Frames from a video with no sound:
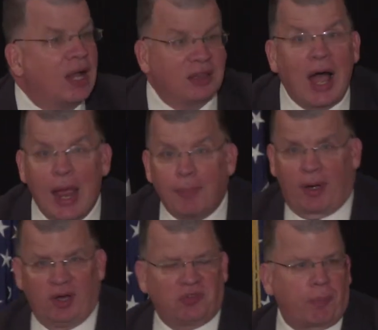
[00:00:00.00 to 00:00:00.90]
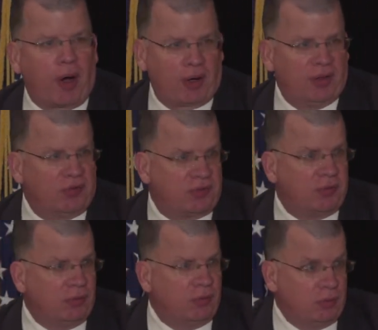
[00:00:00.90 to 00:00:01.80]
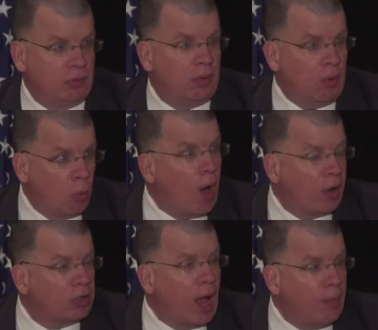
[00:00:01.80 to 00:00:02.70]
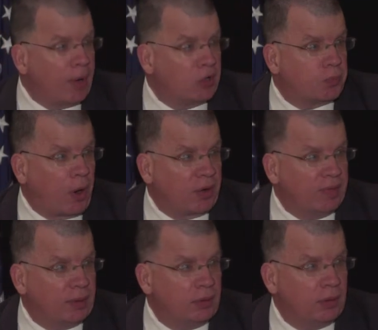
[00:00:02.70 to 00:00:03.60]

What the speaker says: Libraries are part of this. Why are libraries part of it?